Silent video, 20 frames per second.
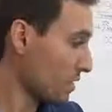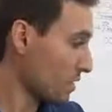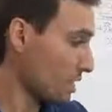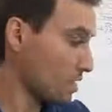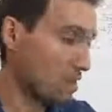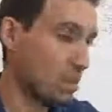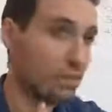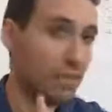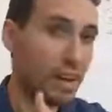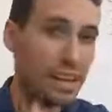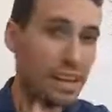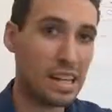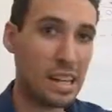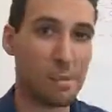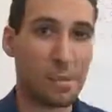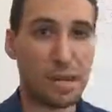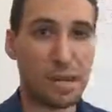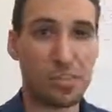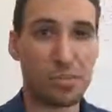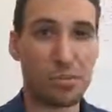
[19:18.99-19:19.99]
Divide that
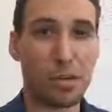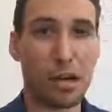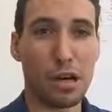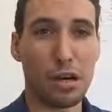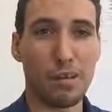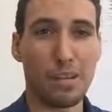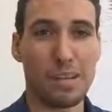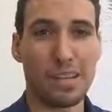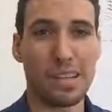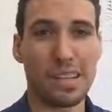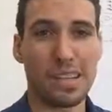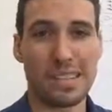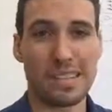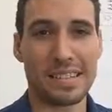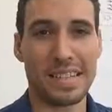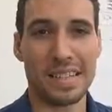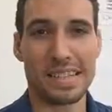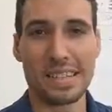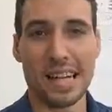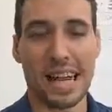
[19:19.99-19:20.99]
by 12, I think it's
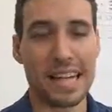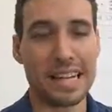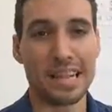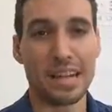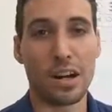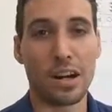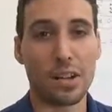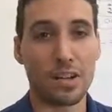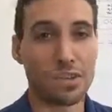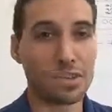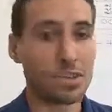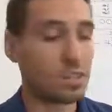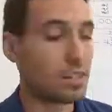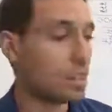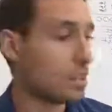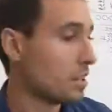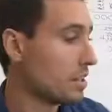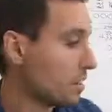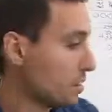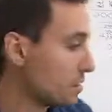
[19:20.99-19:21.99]
like $90.
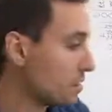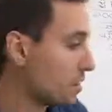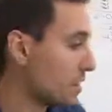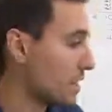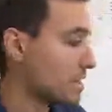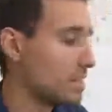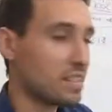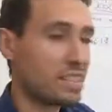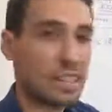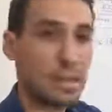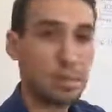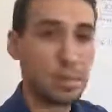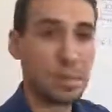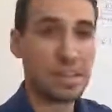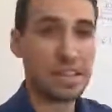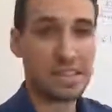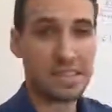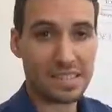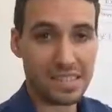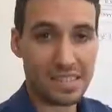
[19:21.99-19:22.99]
So let's keep
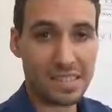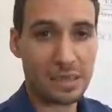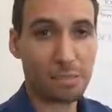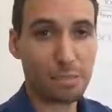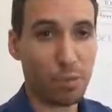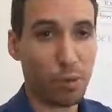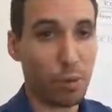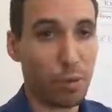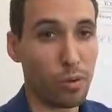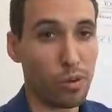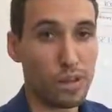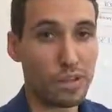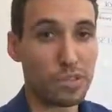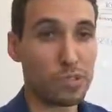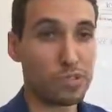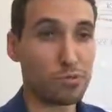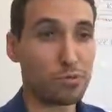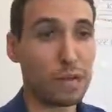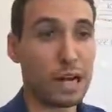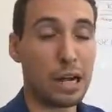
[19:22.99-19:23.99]
it simple and
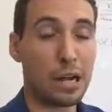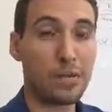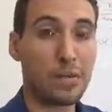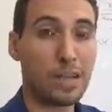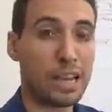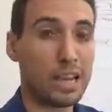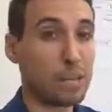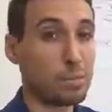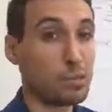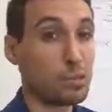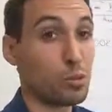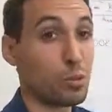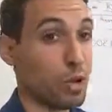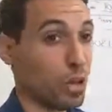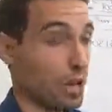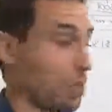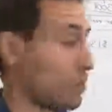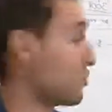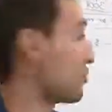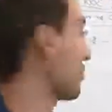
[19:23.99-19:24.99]
just round that up to
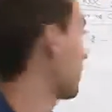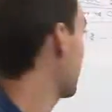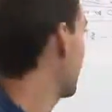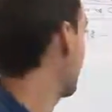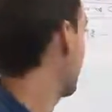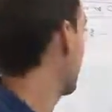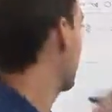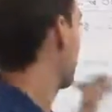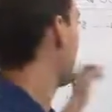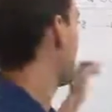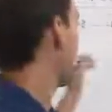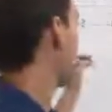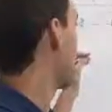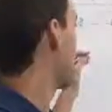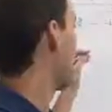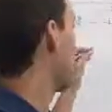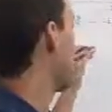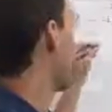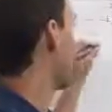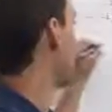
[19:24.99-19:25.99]
100
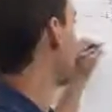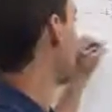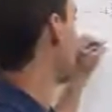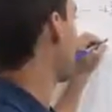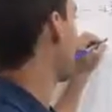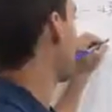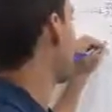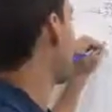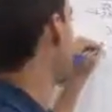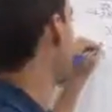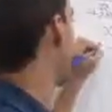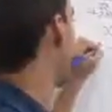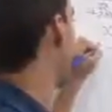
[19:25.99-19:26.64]
for our insurance.